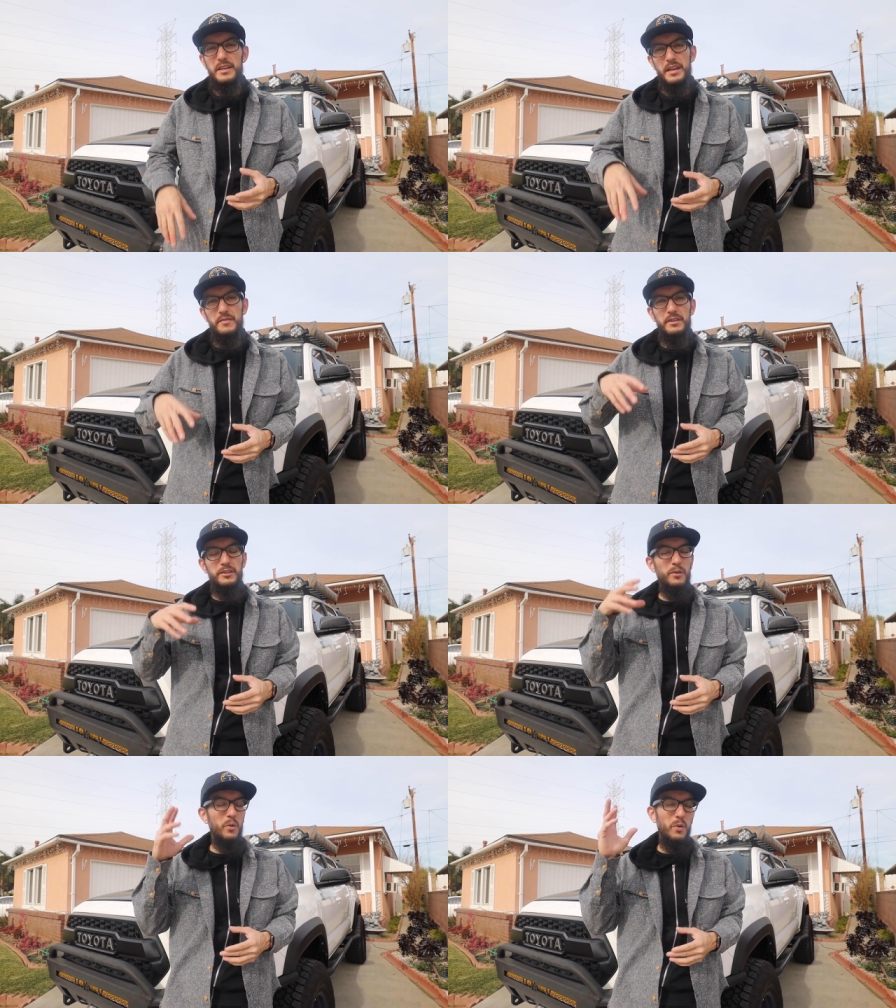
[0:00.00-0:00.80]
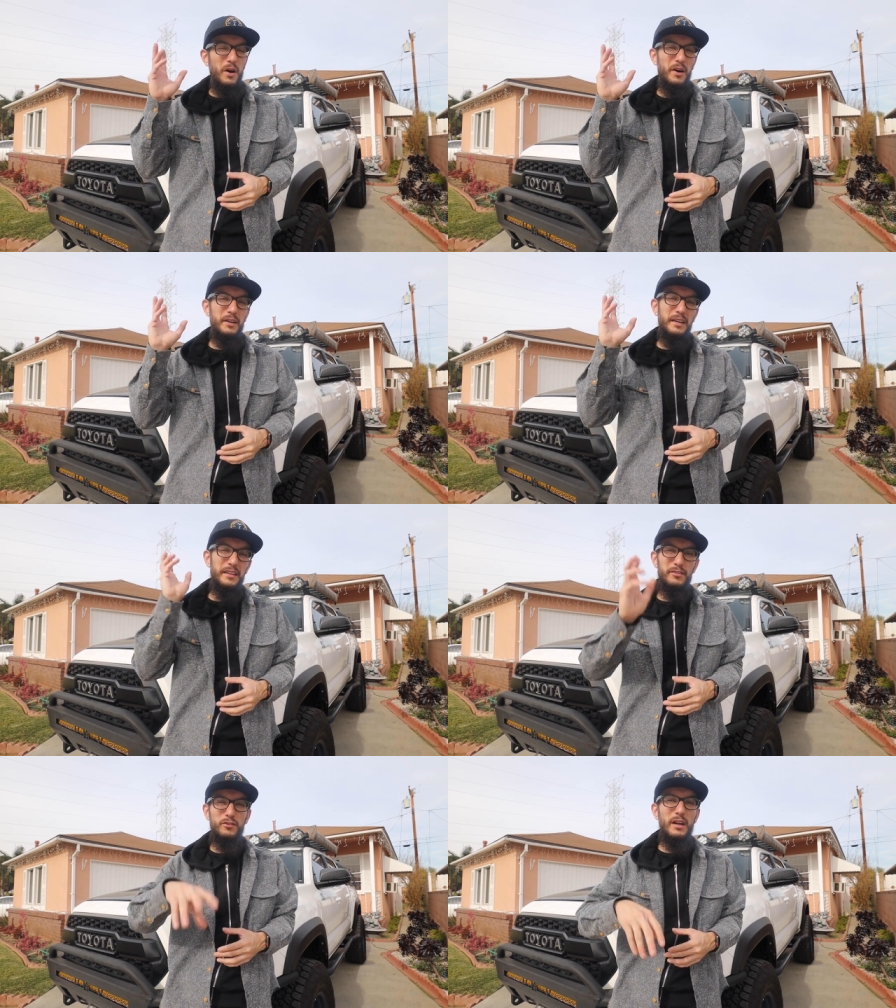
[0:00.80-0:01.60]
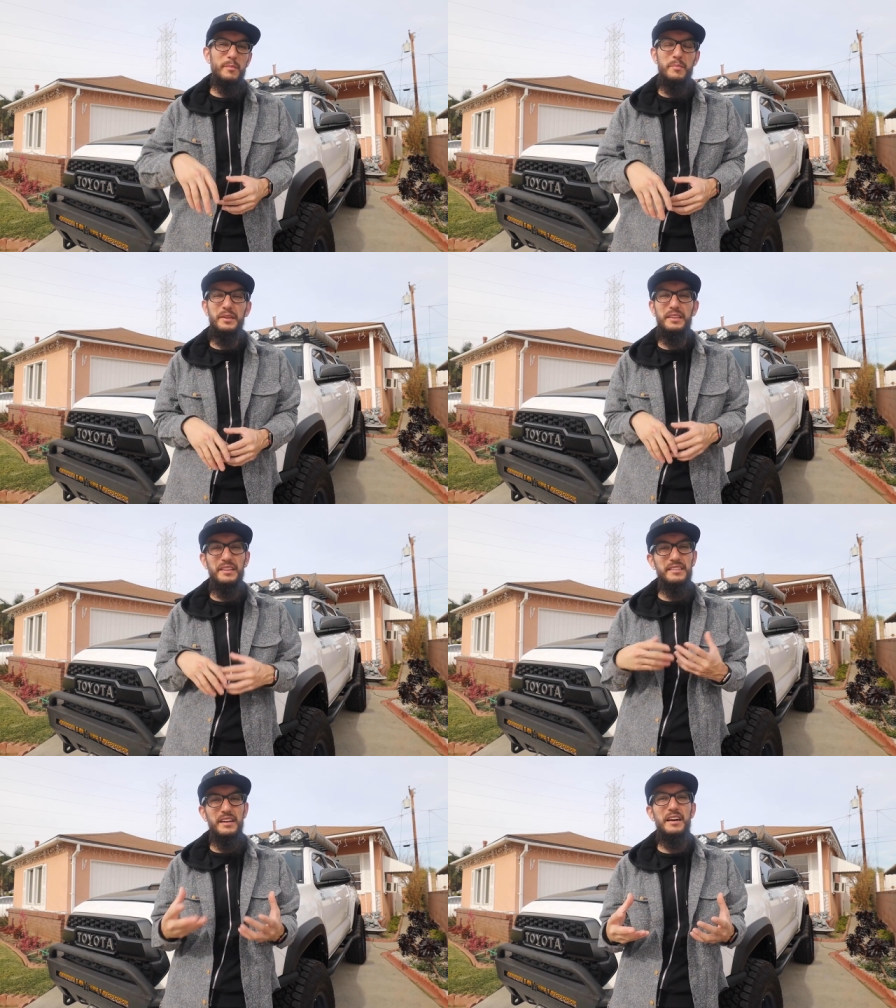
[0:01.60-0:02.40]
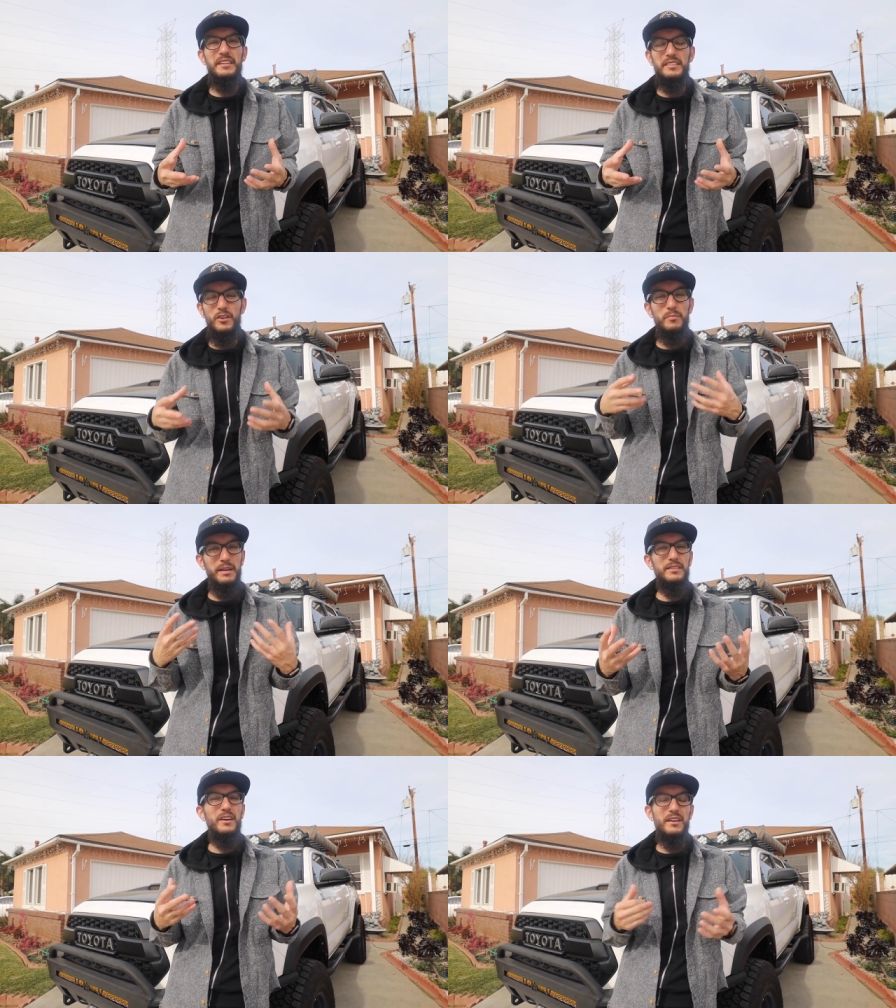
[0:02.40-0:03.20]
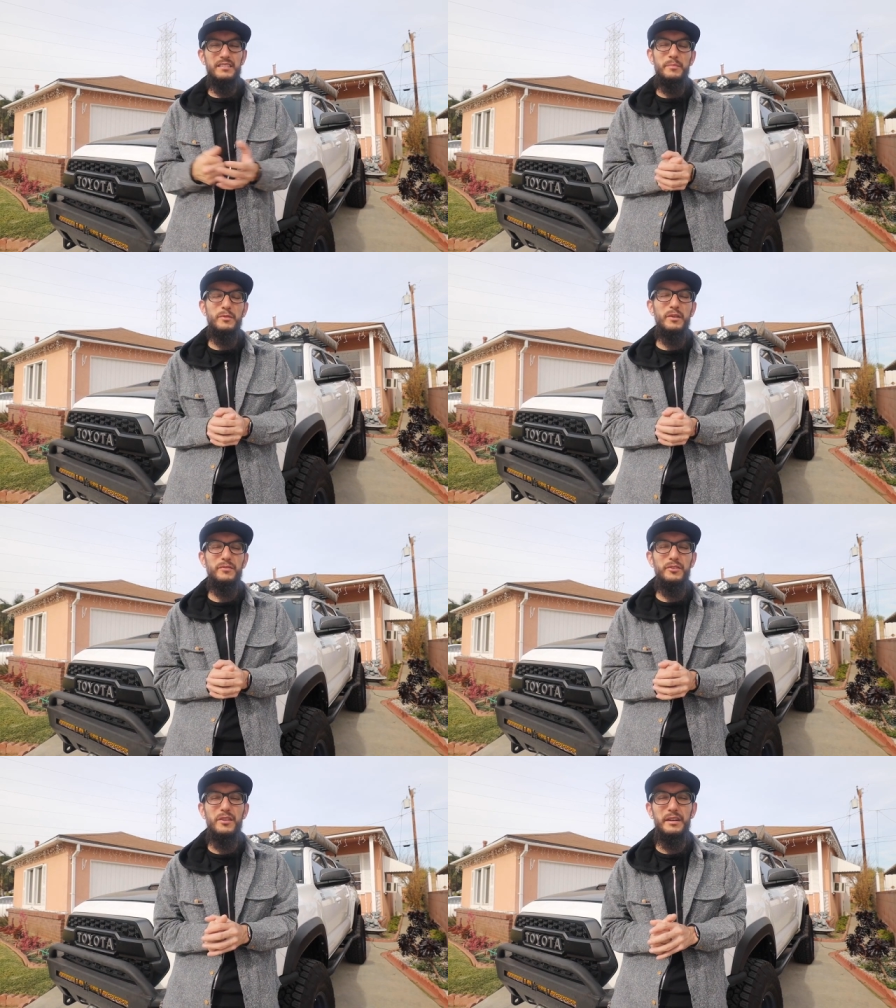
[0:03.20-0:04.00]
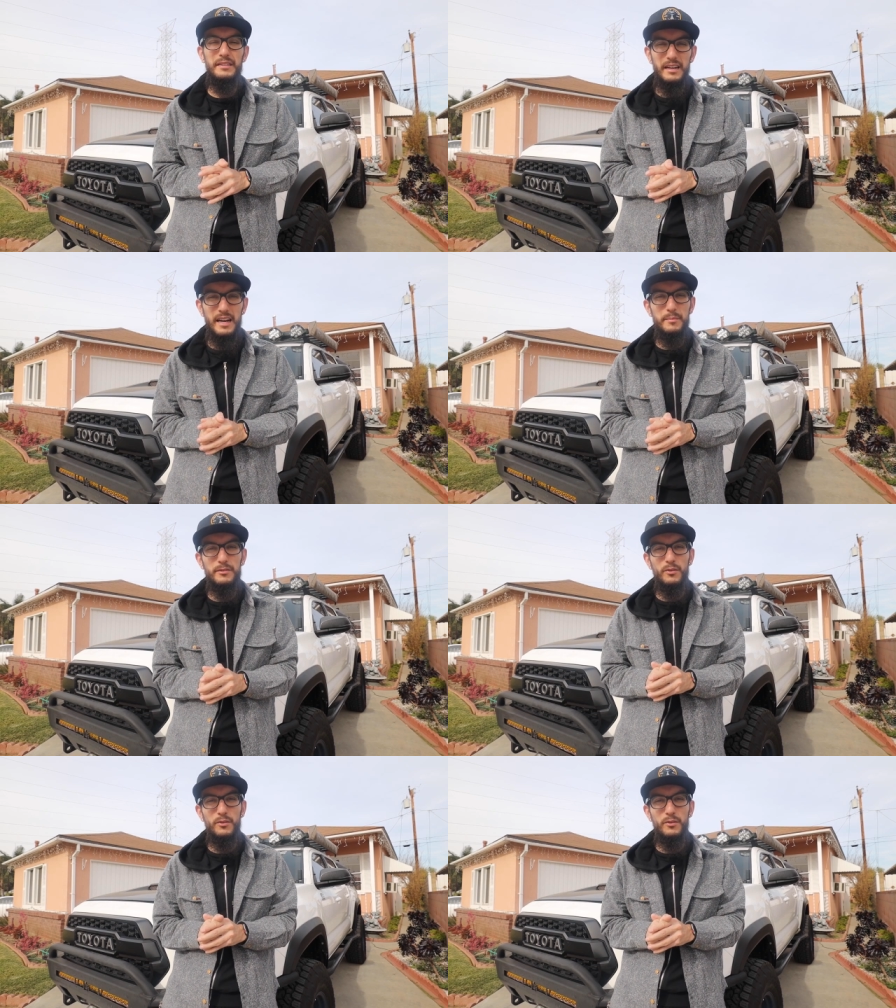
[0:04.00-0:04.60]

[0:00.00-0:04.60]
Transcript: even go on Instagram, I mean, these guys are big dogs, have been around for a long time.